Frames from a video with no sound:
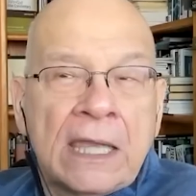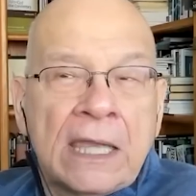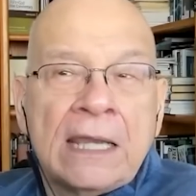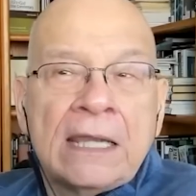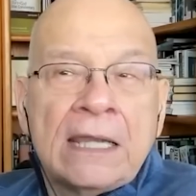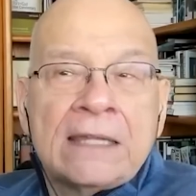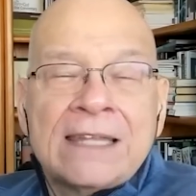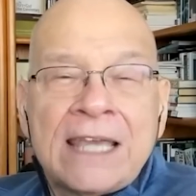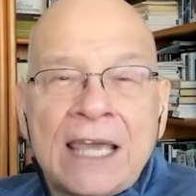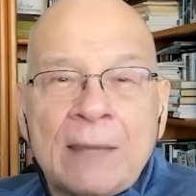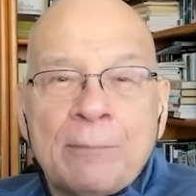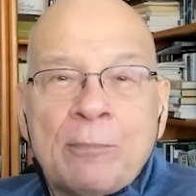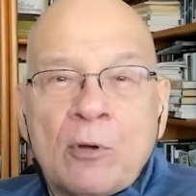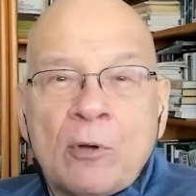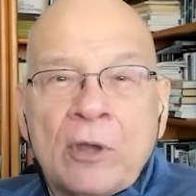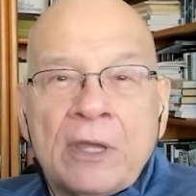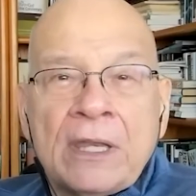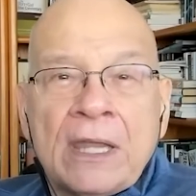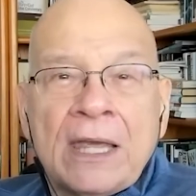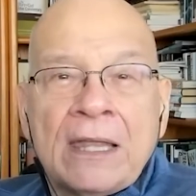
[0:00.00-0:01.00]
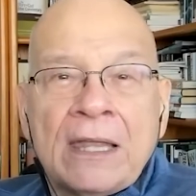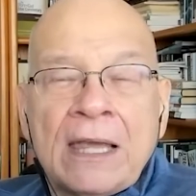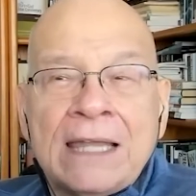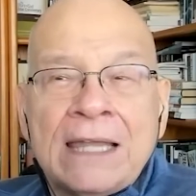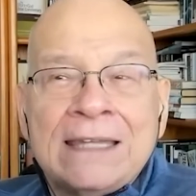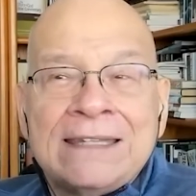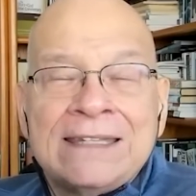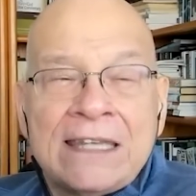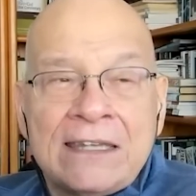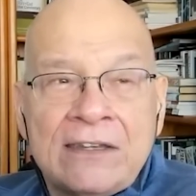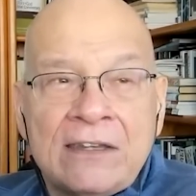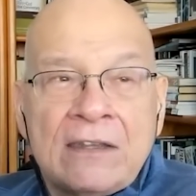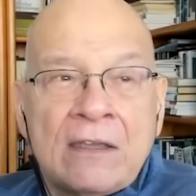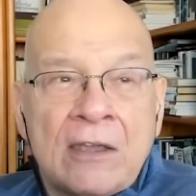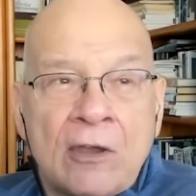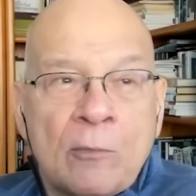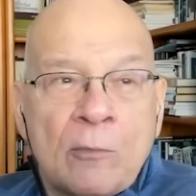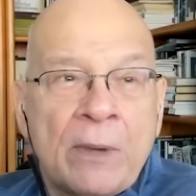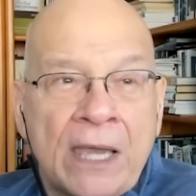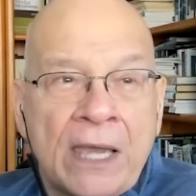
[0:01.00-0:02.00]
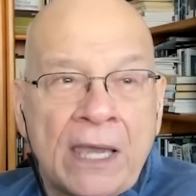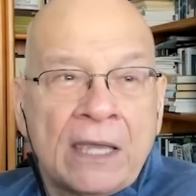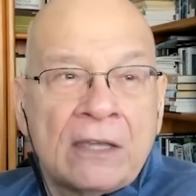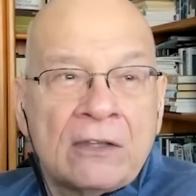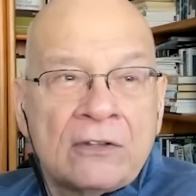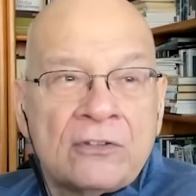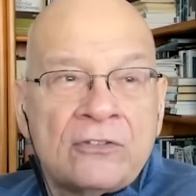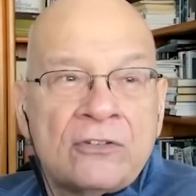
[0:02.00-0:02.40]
And at that point, I did go back